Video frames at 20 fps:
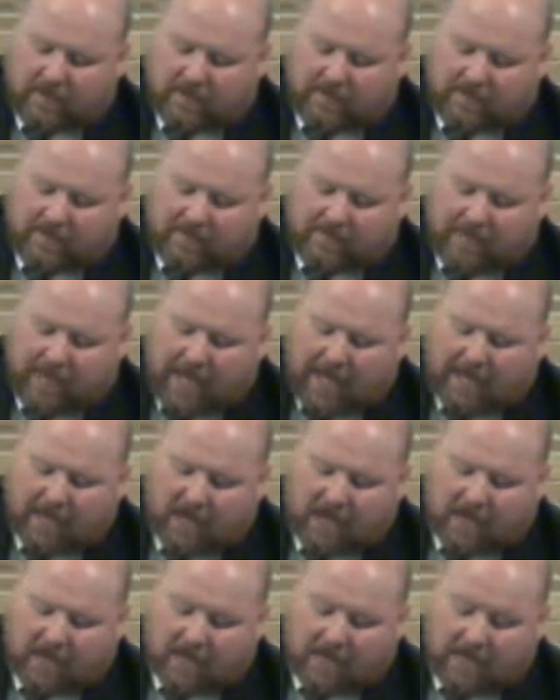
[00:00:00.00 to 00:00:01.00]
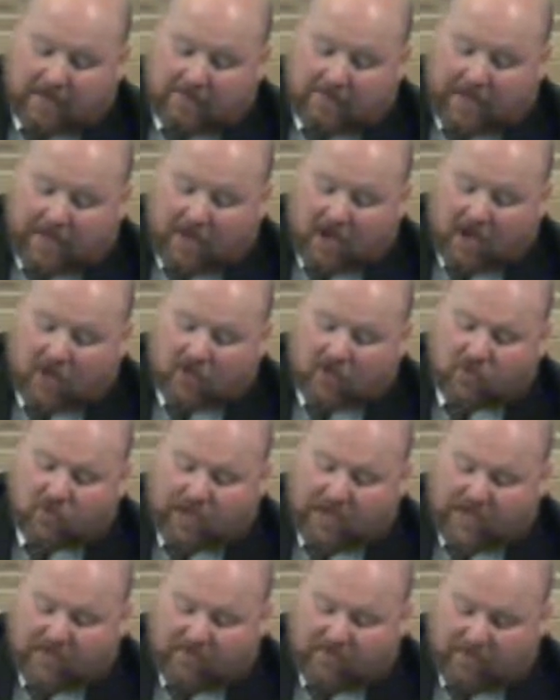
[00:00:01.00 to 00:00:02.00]
that it might not that it may not
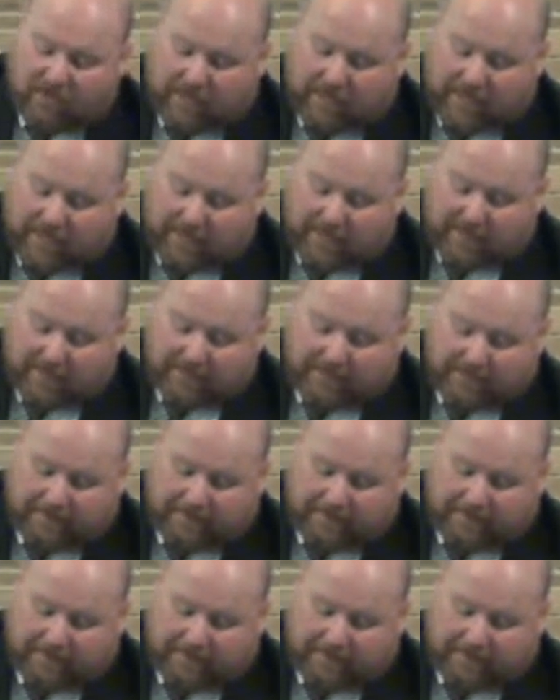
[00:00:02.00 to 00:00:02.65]
grieve me.